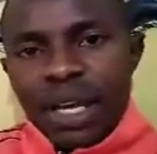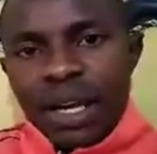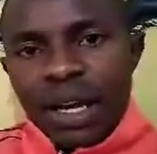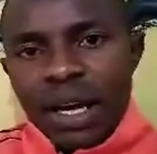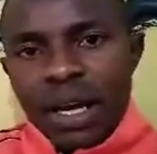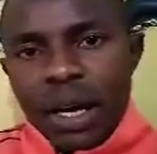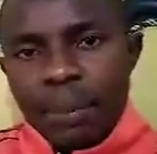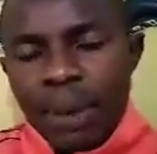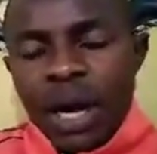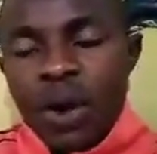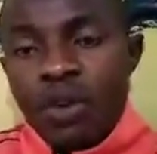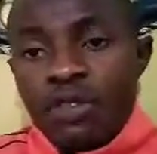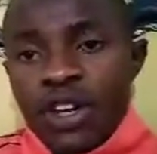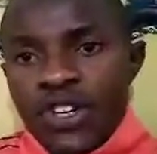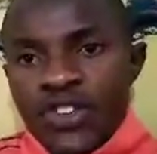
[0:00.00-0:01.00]
bank
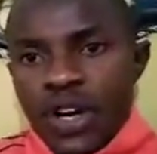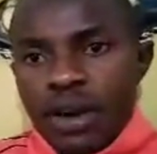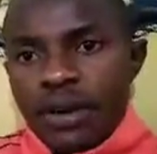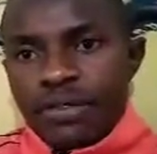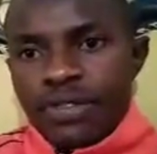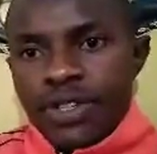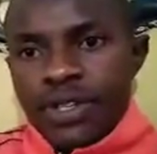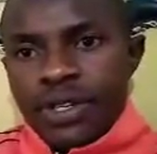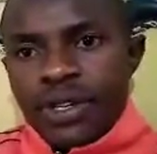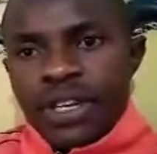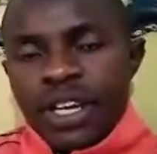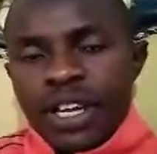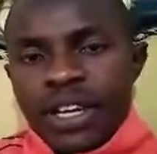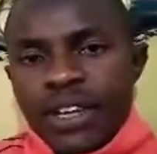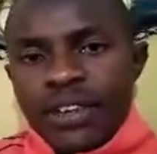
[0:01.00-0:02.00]
overdraft.
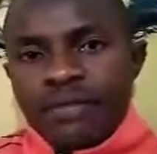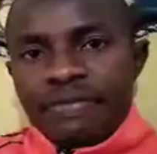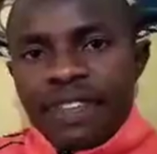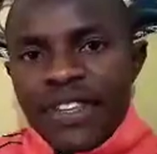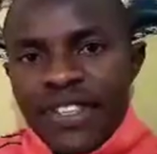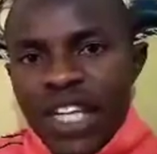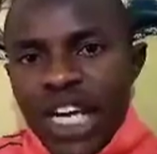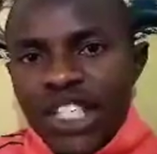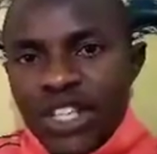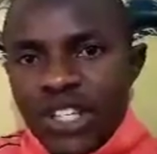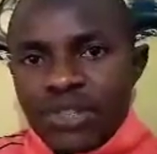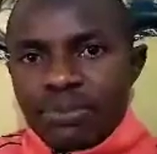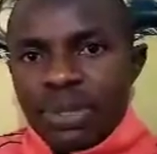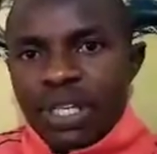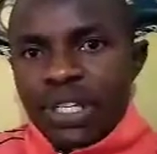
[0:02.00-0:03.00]
This cash has
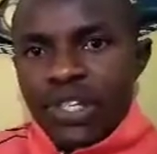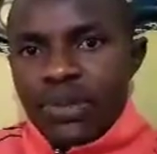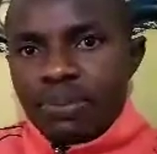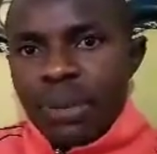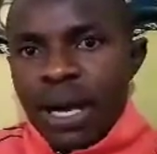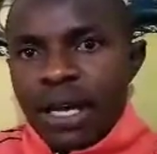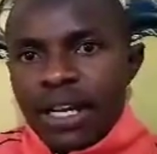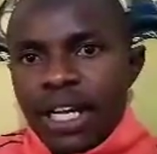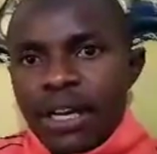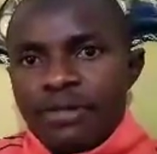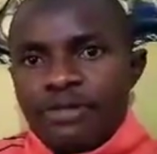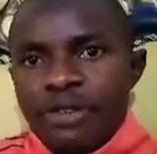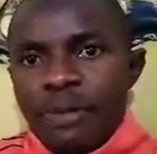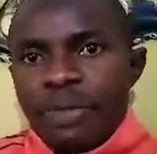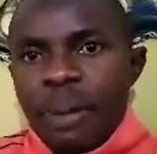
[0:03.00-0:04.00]
been disbanded
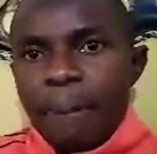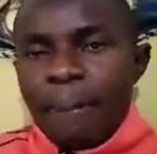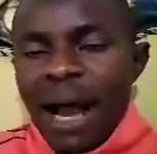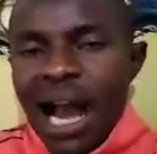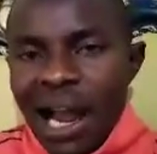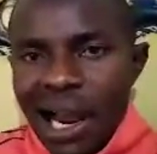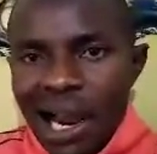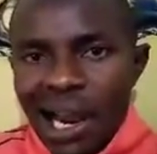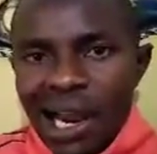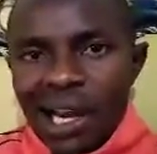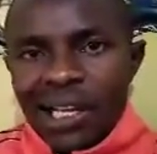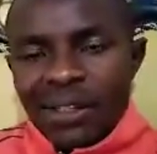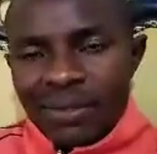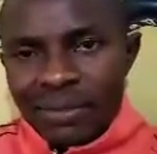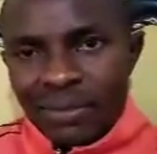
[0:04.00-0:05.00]
from the bank.
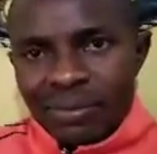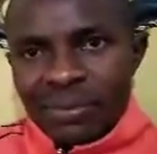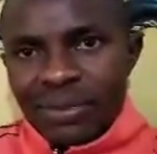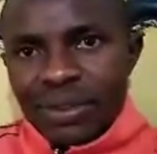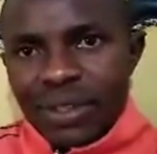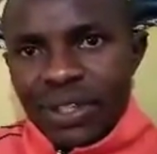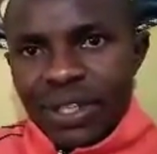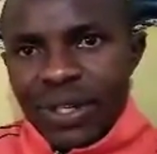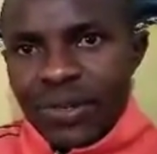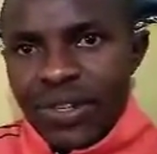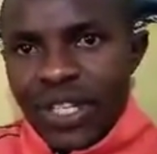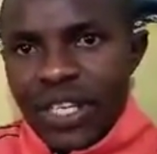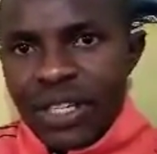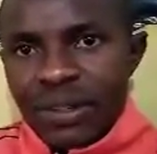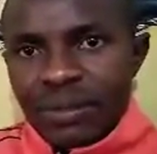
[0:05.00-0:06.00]
You
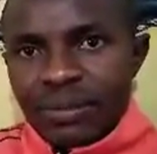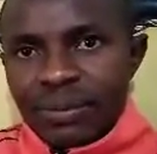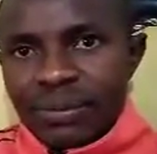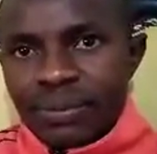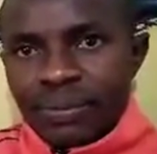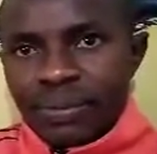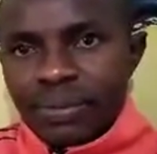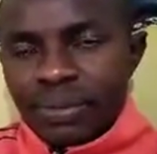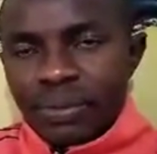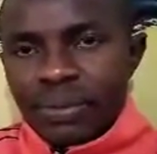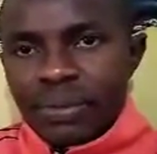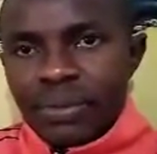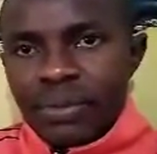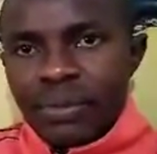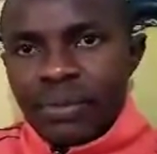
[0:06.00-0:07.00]
see,
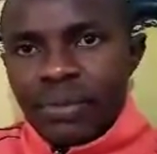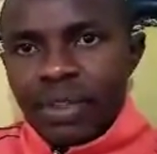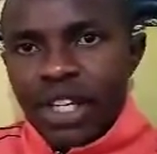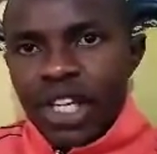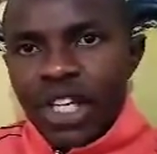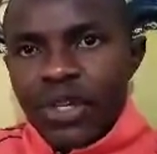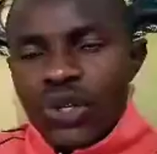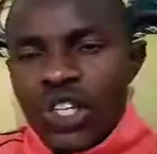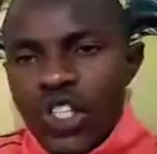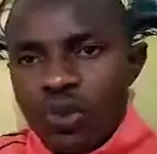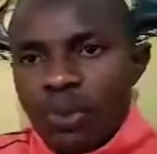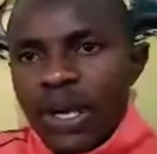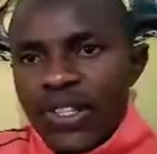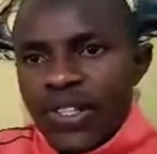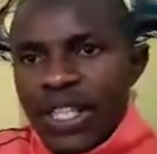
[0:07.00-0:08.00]
you
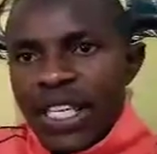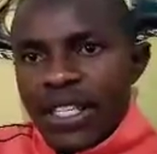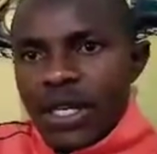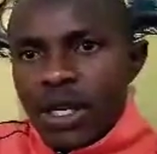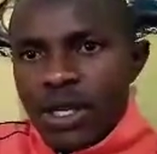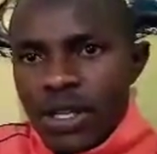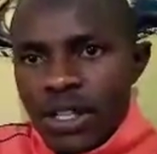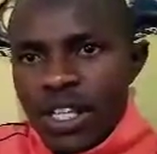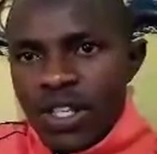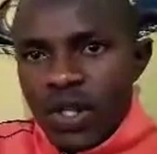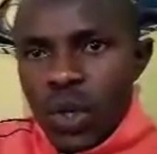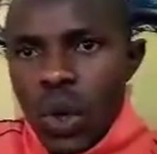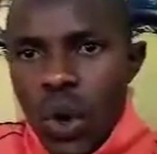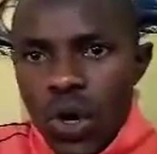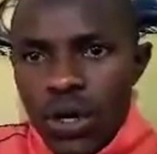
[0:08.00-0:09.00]
disburse this
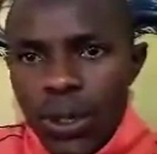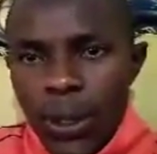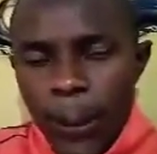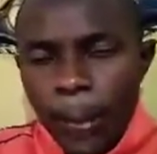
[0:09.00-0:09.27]
loan